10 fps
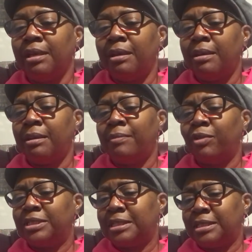Um,
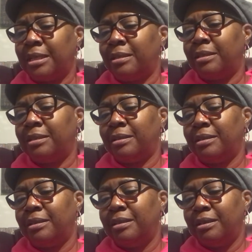what does it say on here?
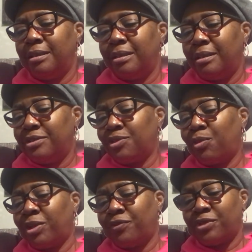So
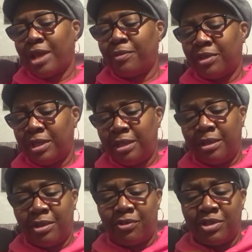wonderful time of the
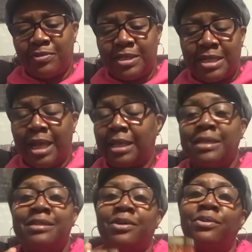year, Christmas
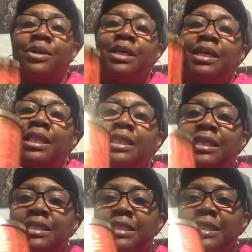stocking. So
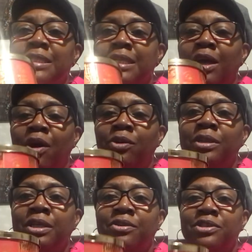this is the
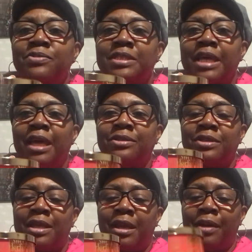only Christmas candle
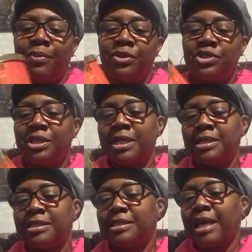that I
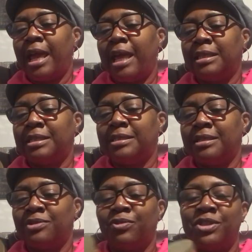purchased, and this
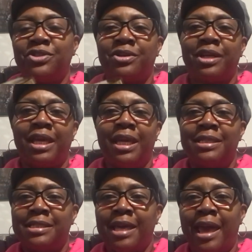is Winter
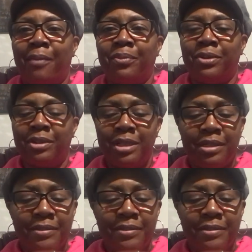Candy Apple.